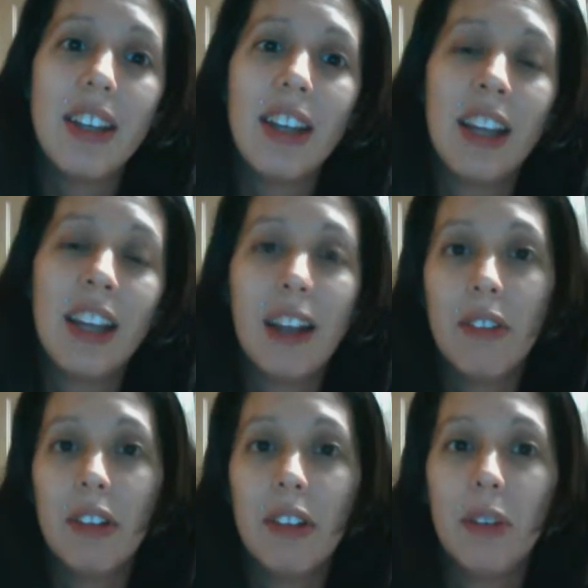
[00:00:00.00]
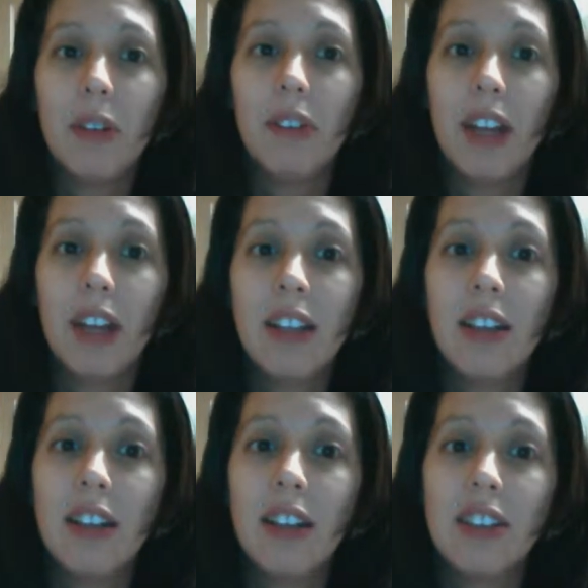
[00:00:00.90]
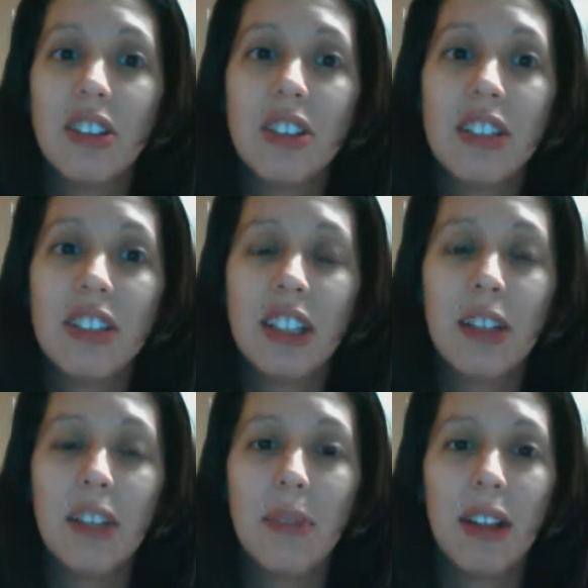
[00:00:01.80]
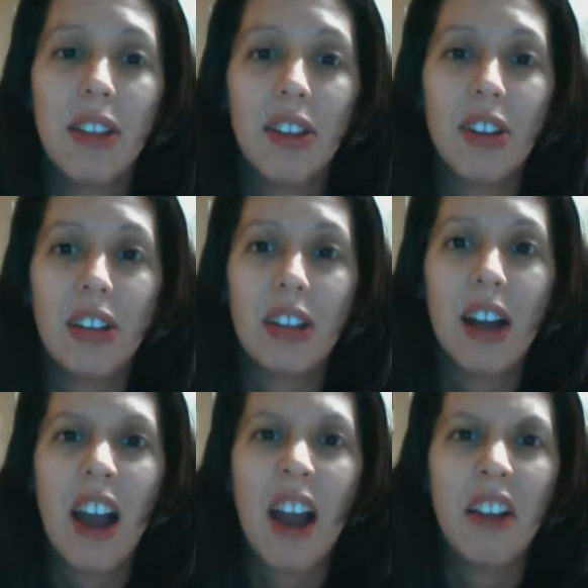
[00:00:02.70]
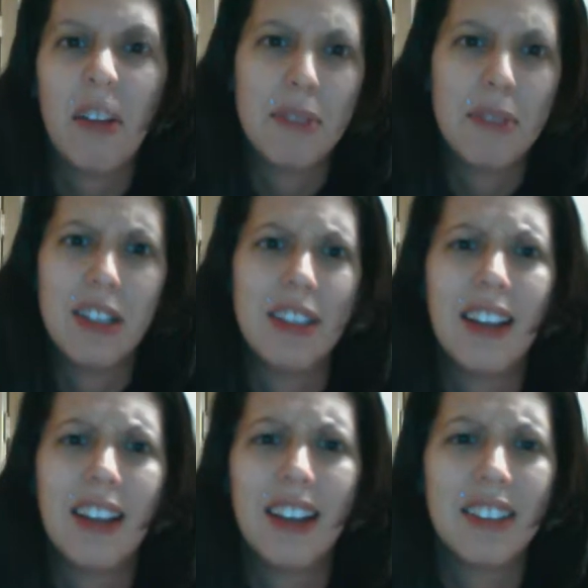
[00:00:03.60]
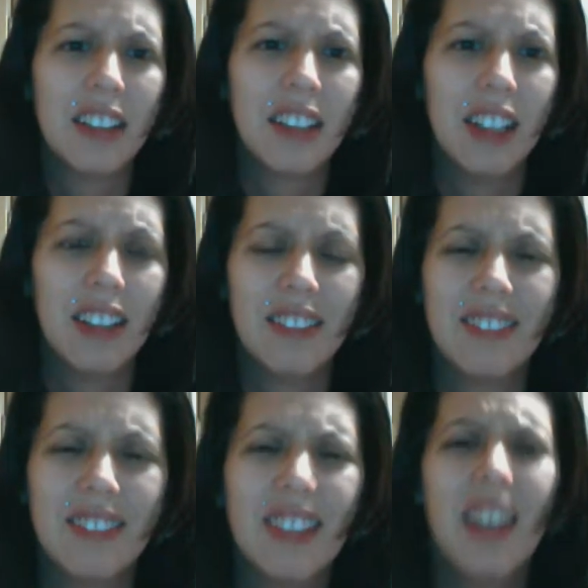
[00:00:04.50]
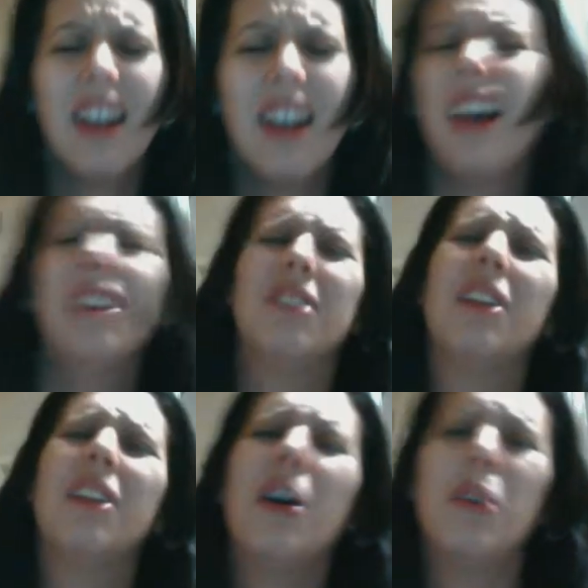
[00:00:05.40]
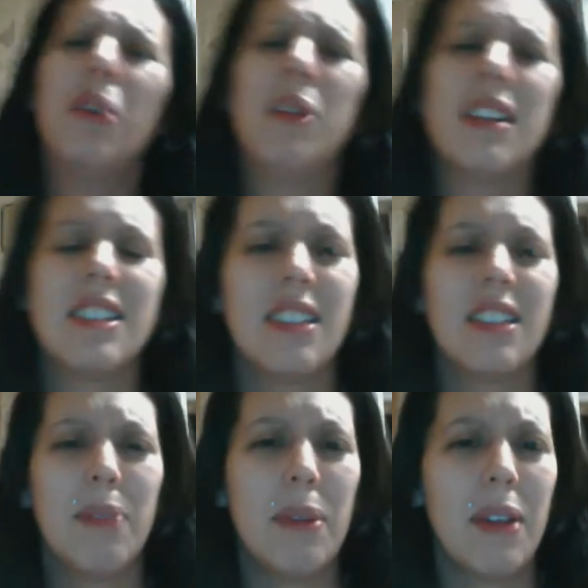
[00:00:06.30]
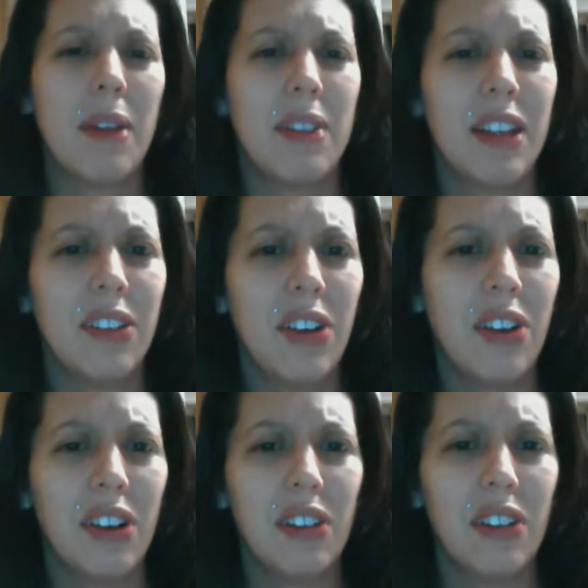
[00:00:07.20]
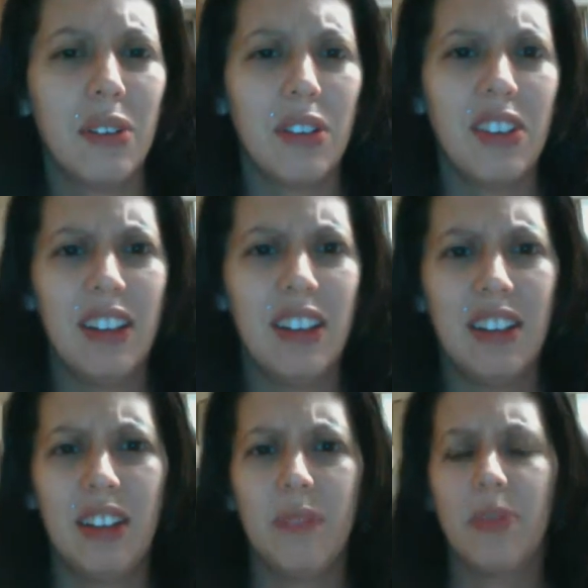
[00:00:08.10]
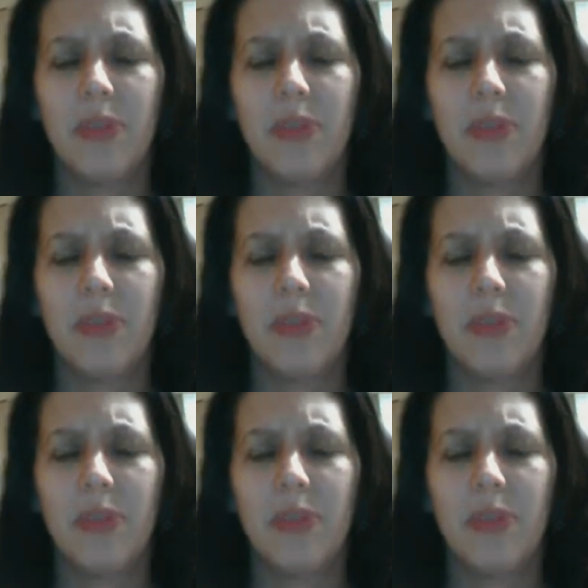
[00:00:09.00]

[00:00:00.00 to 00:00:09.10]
And I really would have liked to have done sealing, but I thought that the higher ups did that or something. I don't know, because the people that were there longer were sealing.